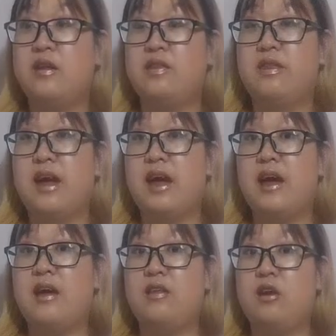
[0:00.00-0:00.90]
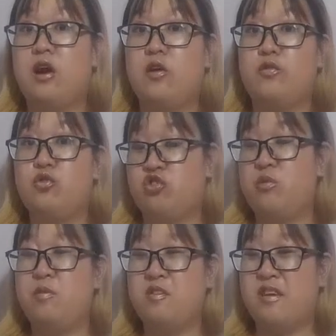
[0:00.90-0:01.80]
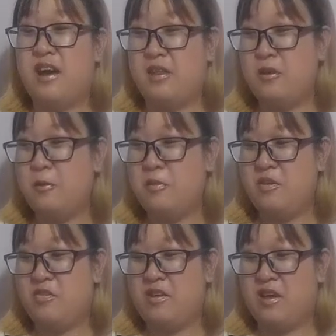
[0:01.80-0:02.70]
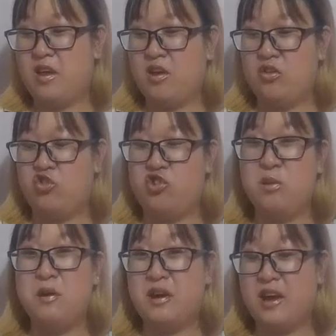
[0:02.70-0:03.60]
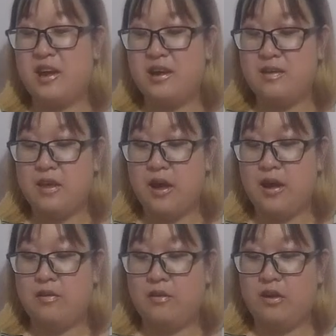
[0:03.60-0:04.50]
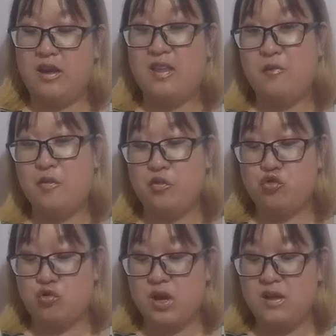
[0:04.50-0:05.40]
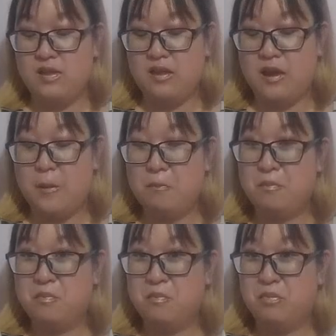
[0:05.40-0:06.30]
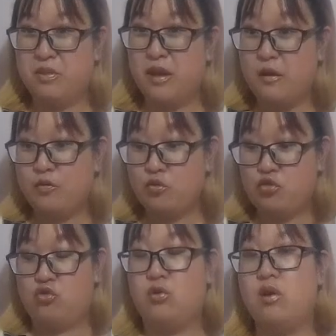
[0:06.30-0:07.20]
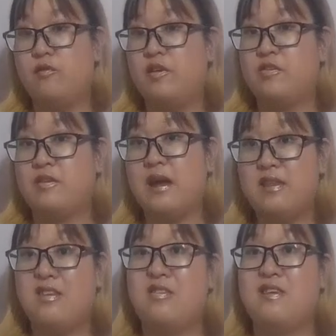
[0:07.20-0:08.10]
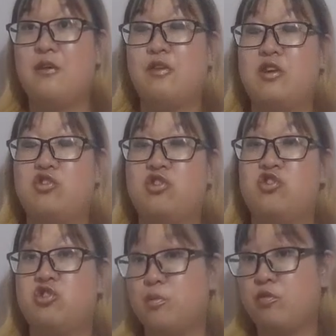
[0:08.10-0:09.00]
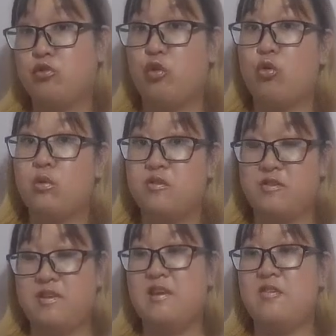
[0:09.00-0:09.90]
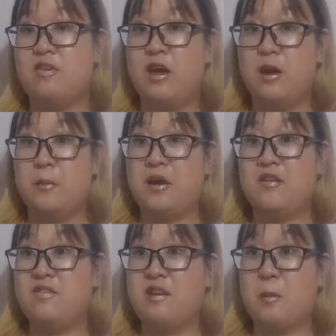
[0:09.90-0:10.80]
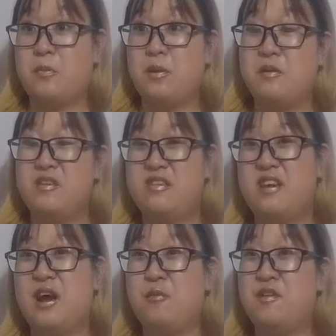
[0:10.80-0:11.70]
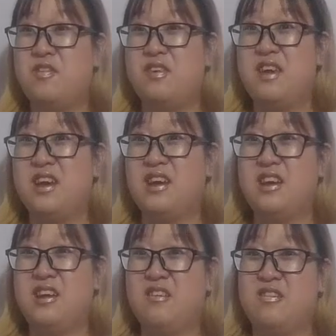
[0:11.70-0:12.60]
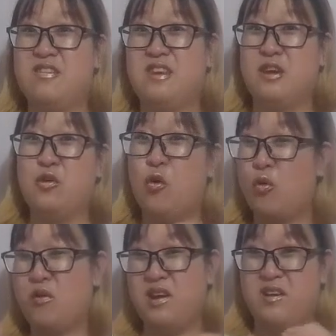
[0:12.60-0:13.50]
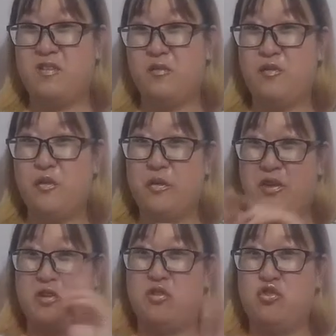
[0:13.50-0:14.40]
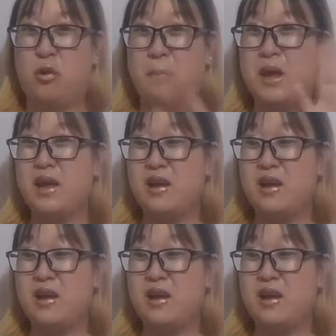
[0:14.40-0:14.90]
that do ship this item is Gmarket and 11th Street. I'm not too sure if the site itself actually ships overseas because pretty much everything is in Korean for the shopping